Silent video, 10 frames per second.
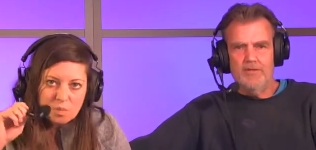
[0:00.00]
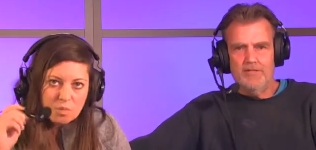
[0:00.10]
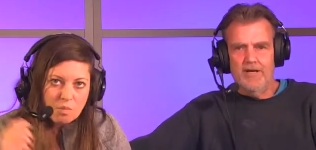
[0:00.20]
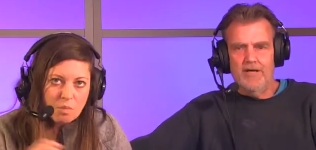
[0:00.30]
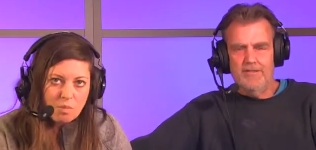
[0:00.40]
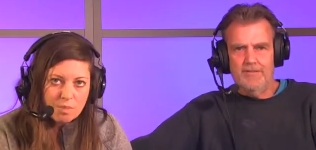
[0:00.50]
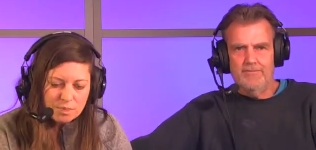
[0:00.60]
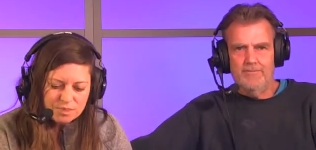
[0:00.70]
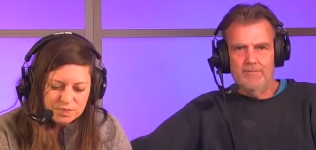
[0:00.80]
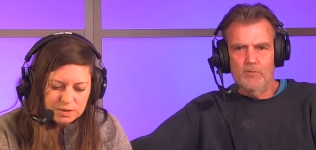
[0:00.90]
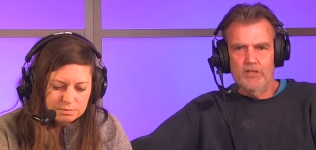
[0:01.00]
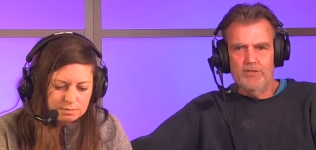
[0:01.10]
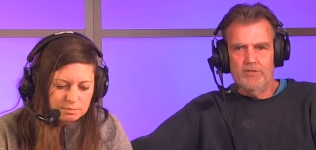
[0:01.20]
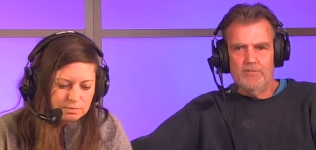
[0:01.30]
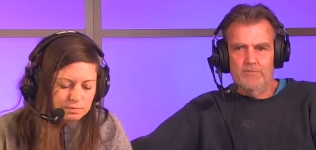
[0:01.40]
Speaker 1: with a dog,
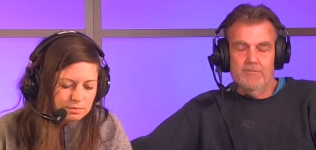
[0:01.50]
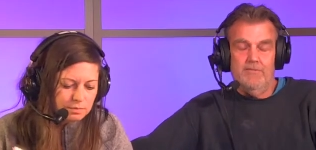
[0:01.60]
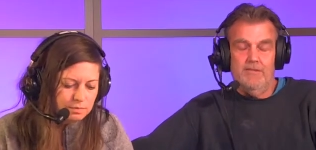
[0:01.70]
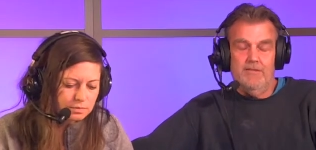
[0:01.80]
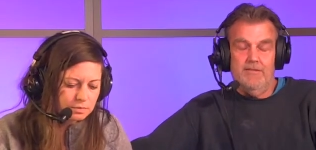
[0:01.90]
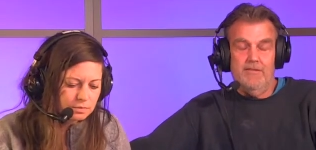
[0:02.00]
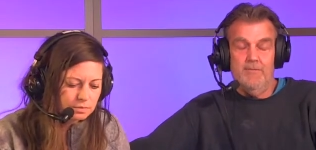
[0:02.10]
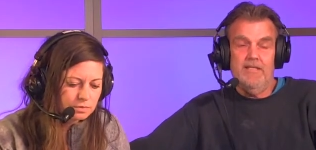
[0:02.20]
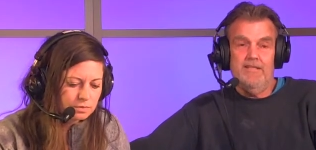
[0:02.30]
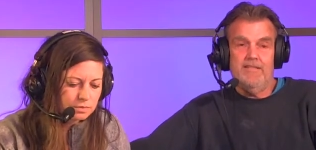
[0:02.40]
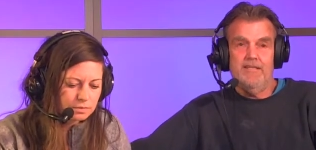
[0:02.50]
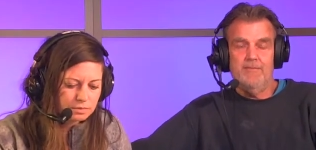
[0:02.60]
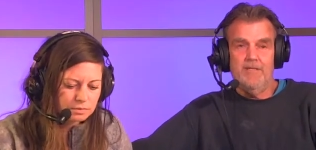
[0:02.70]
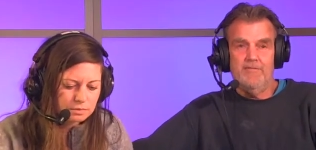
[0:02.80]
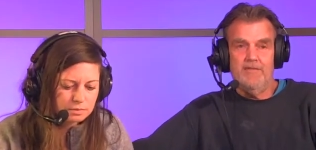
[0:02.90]
which to me, that's
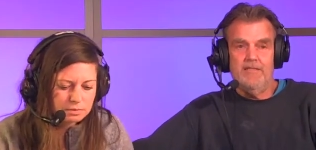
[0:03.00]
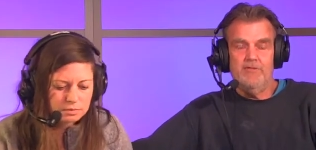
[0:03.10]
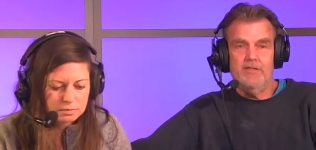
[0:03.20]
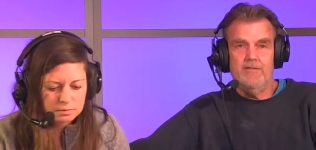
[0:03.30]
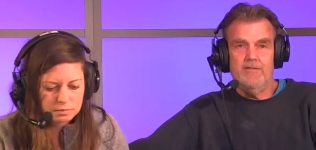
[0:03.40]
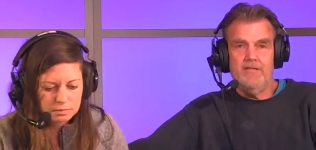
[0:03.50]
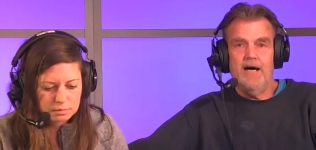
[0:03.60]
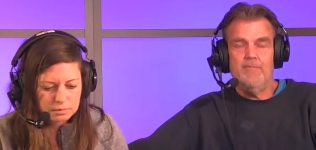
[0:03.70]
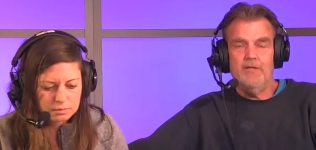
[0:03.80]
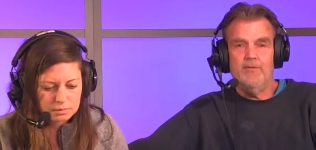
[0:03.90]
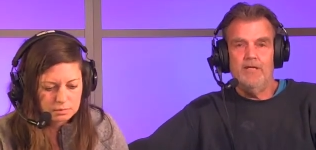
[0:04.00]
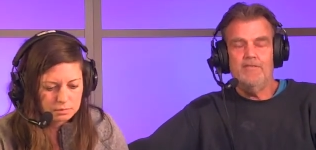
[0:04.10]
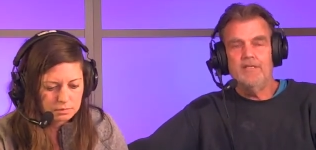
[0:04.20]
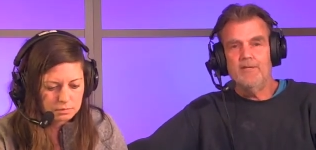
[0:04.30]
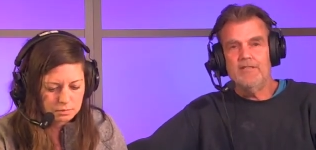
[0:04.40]
like my favorite topic. When I
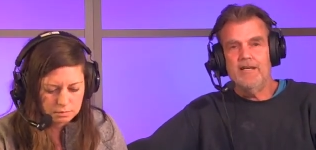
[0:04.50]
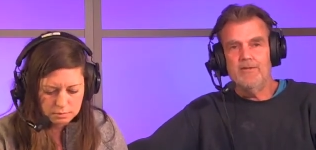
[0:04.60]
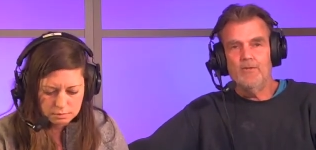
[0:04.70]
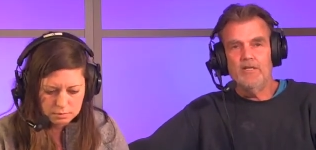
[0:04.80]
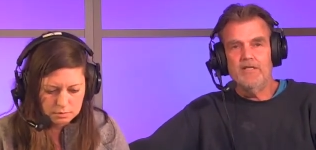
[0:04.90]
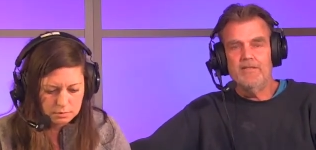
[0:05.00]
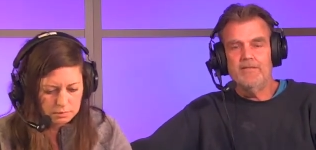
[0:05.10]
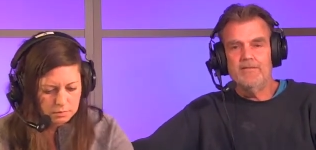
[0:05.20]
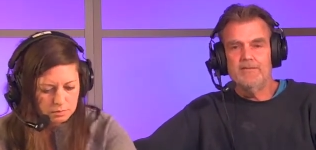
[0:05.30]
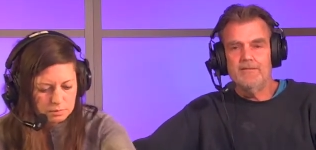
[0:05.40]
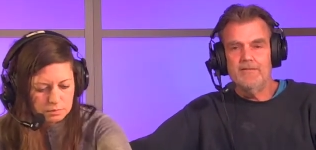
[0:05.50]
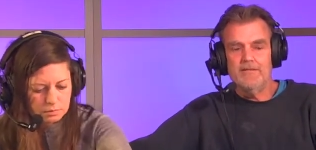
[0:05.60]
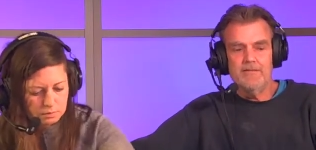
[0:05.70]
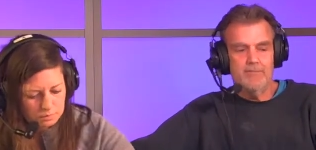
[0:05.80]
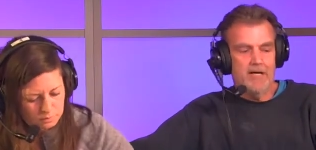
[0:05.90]
was thinking about that on the way to
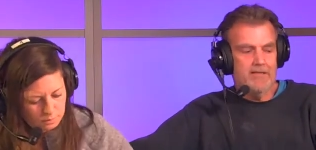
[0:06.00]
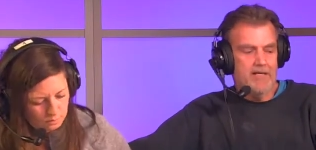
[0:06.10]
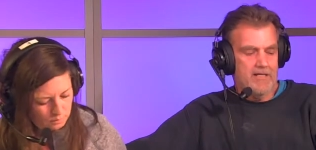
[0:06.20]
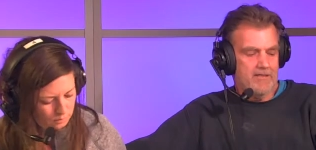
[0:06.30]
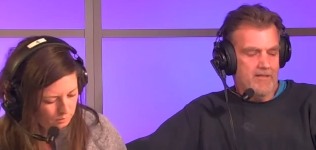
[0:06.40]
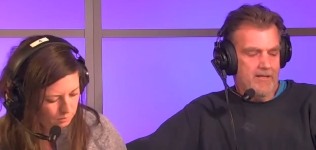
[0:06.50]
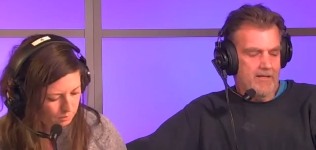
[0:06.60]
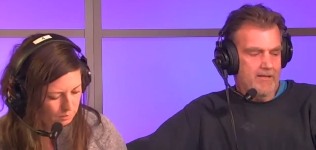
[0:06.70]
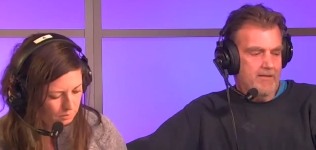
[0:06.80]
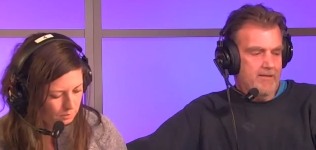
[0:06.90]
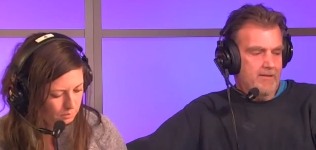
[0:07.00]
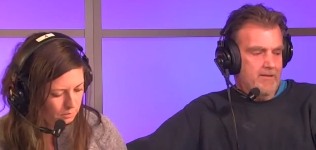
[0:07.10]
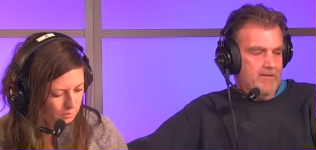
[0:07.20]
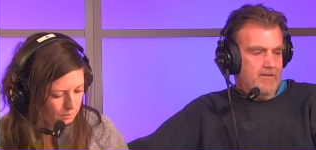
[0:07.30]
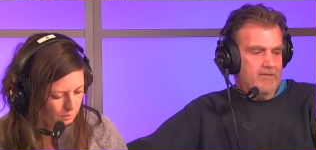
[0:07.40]
the podcast today,
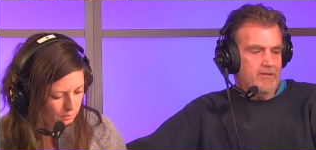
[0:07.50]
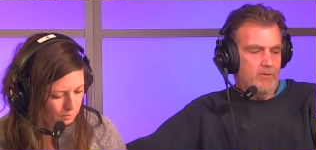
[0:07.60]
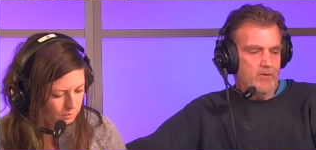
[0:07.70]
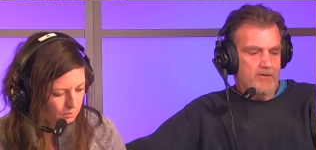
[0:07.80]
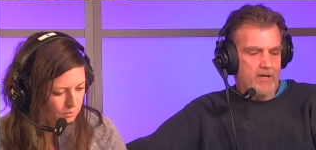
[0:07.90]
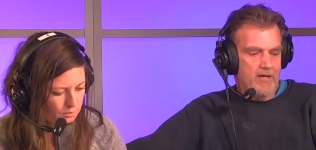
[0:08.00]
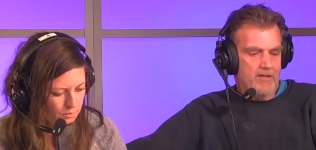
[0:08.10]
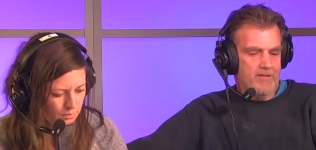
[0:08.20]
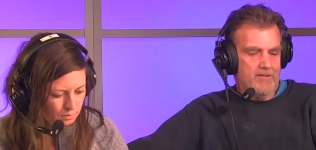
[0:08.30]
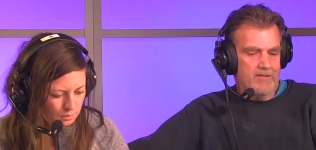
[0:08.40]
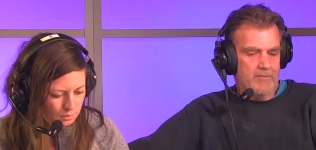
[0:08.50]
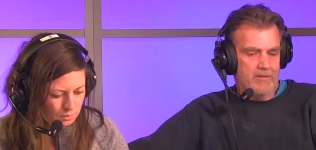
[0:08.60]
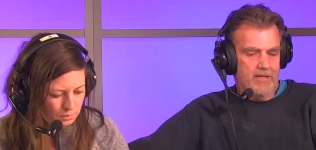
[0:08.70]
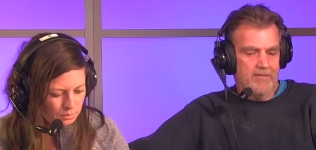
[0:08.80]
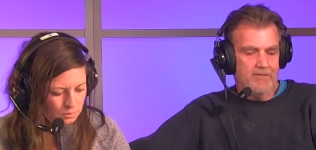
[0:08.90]
living with dogs is
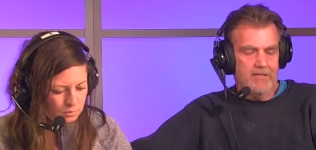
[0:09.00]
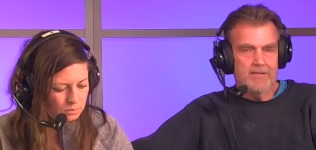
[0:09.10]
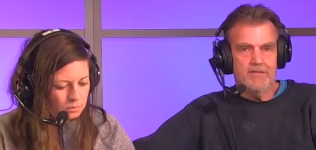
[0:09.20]
something I've done